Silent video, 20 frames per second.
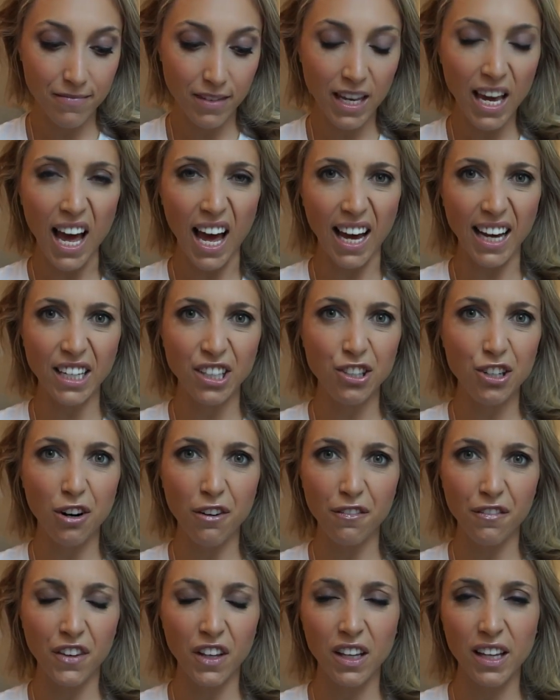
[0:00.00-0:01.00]
Yeah, and you
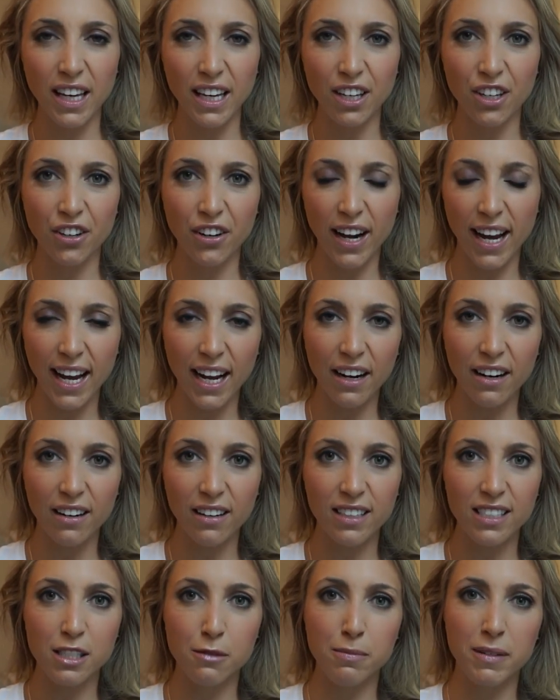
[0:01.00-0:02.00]
don't feel like your
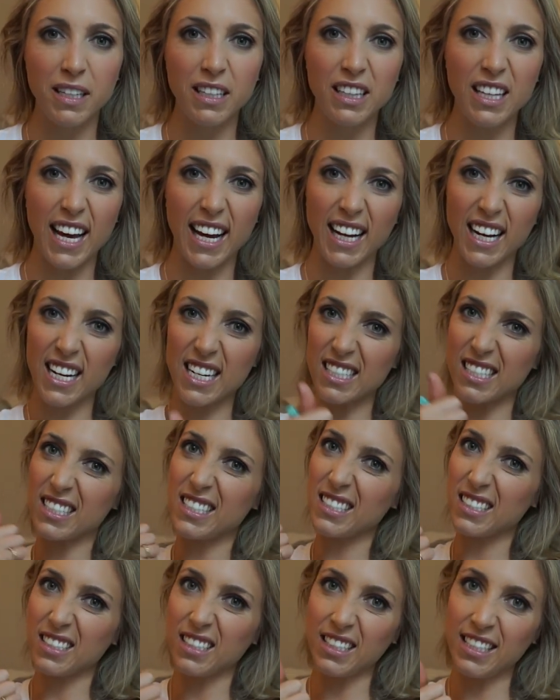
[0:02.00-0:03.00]
hair is being like
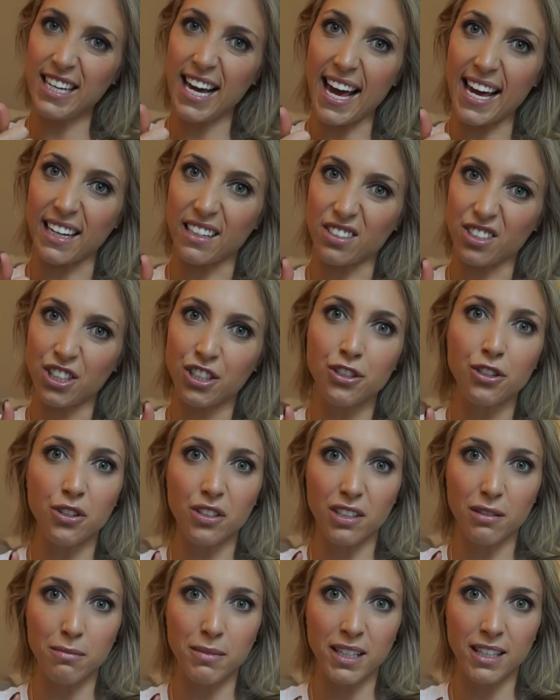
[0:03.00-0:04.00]
yanked, you know
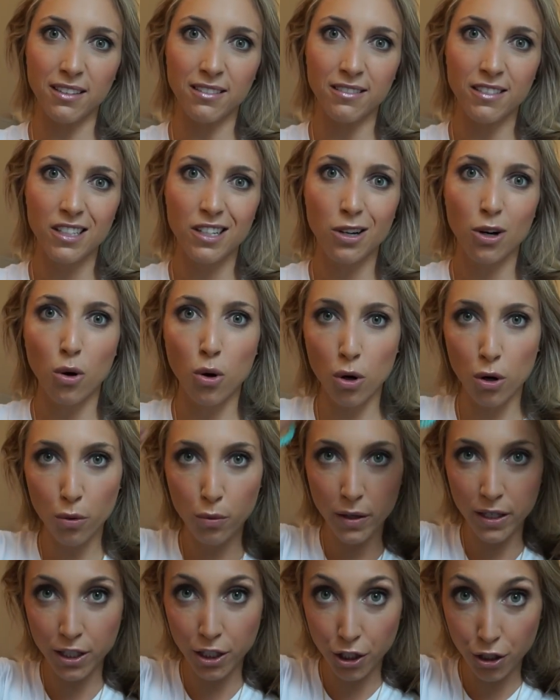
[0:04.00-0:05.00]
what I mean? Or
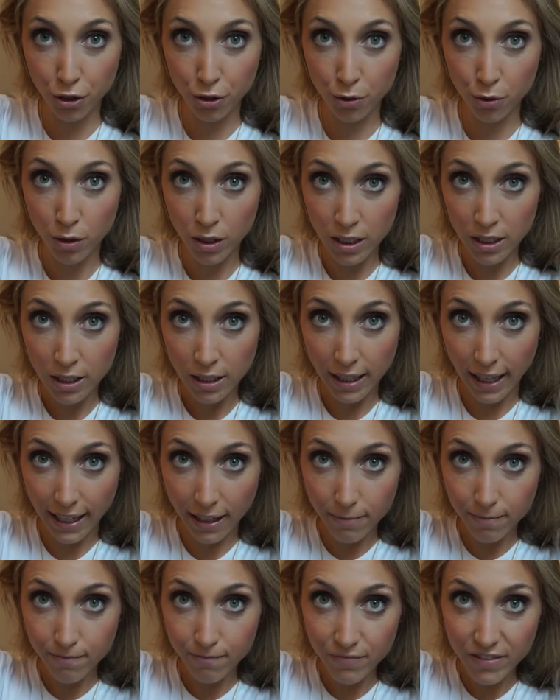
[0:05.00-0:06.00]
when you
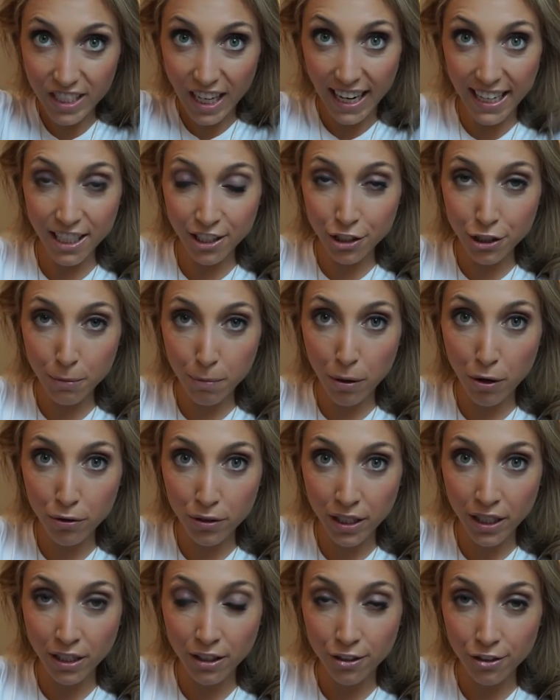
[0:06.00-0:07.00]
like tighten your
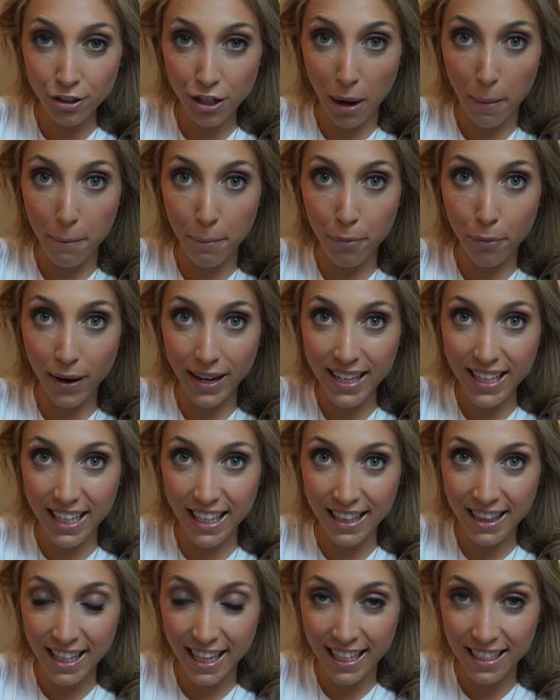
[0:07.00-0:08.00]
pony, you're not
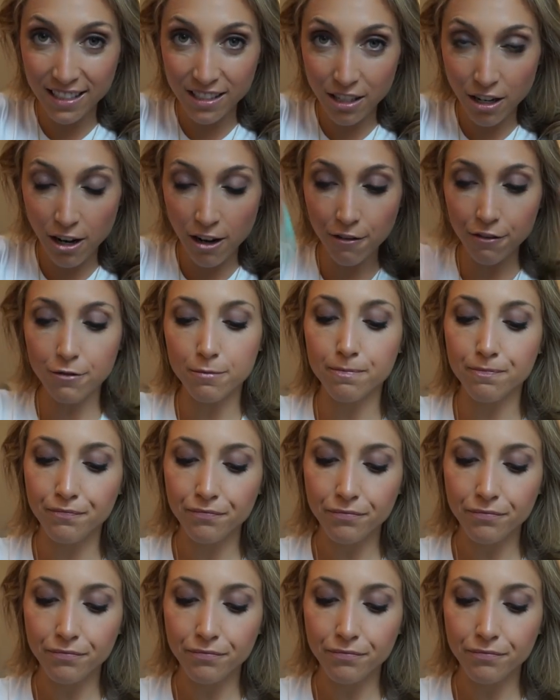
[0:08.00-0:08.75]
breaking the ends off.